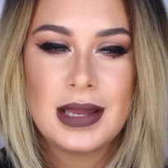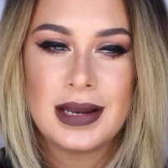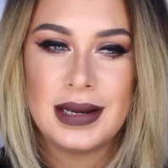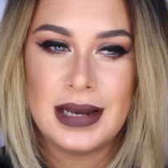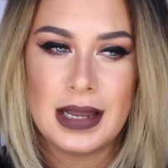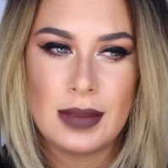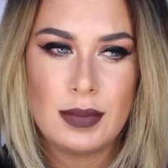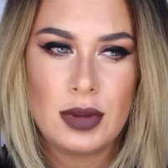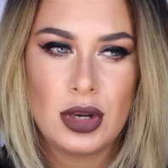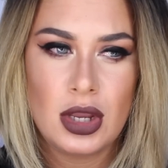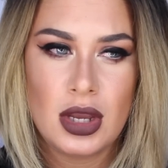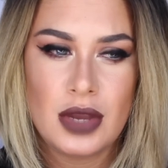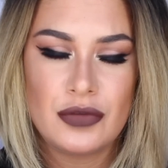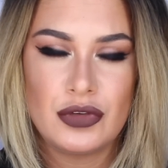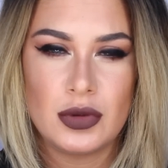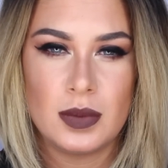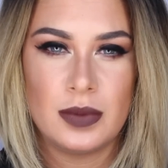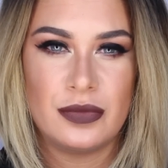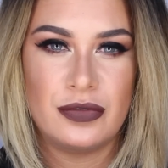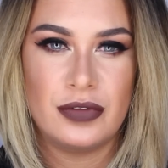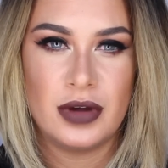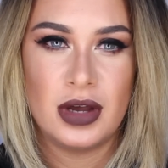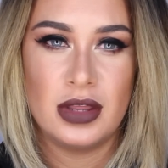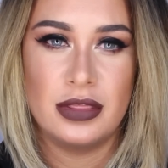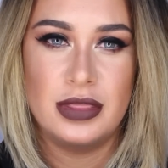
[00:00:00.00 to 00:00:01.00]
Let me know if you
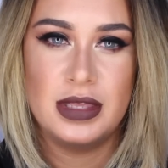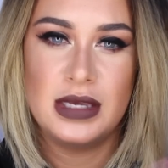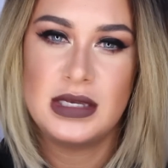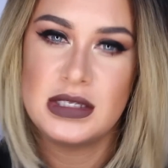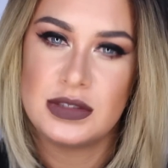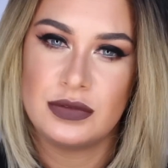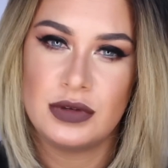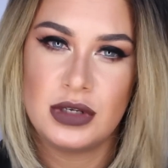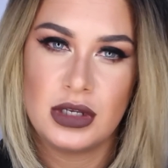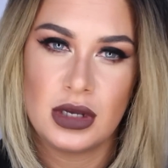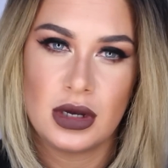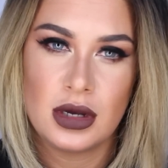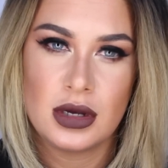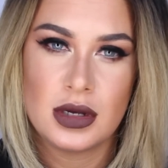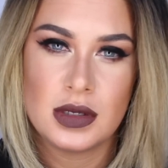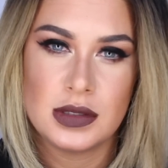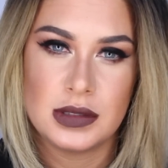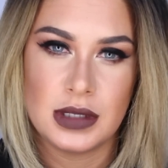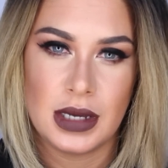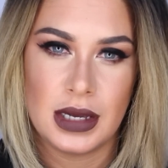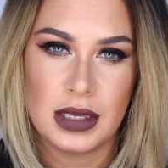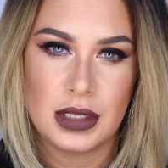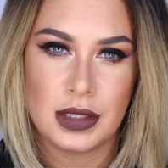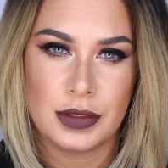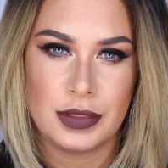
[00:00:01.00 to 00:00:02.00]
prefer these videos
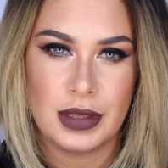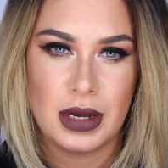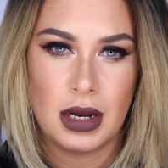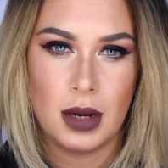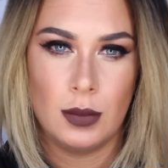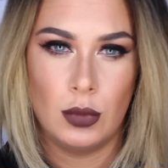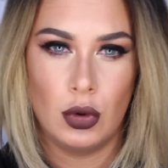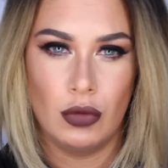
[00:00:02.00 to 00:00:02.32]
that are